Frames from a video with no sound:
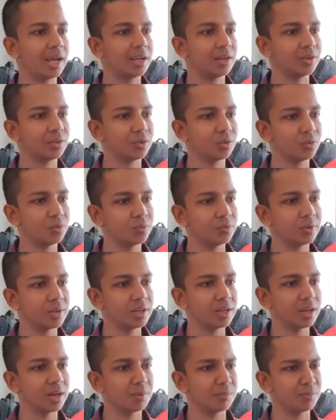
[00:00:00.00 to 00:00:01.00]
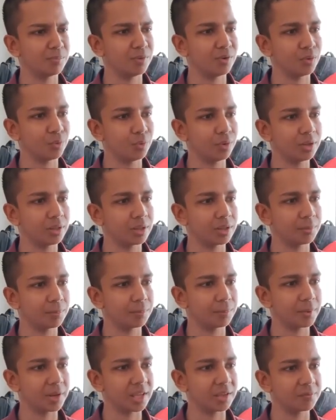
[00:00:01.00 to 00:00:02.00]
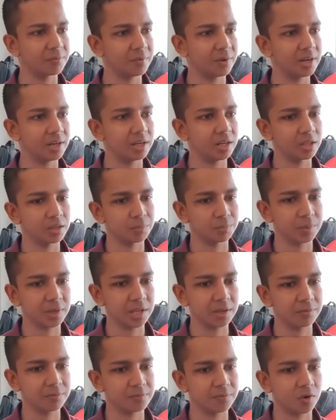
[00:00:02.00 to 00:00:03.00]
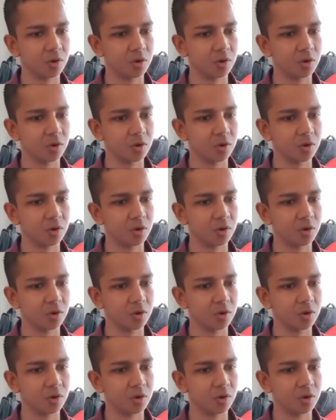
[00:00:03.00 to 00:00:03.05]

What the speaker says: and you will upload the Playfair display